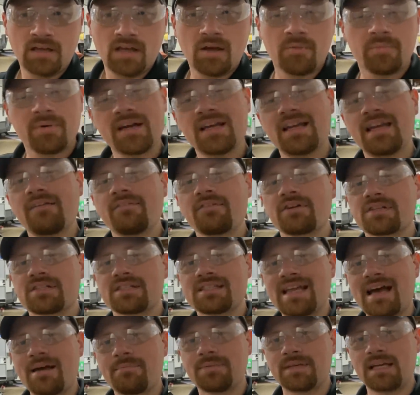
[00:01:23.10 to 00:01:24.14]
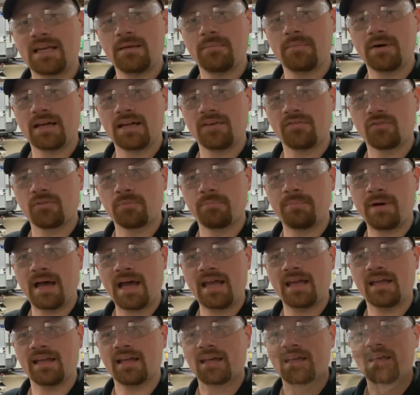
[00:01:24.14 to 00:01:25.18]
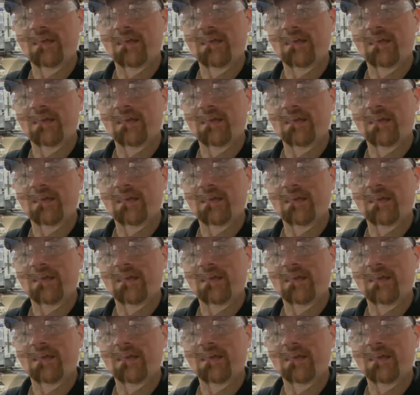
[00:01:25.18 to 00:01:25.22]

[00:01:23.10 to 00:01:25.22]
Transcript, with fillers: But it never stopped anybody from buying it.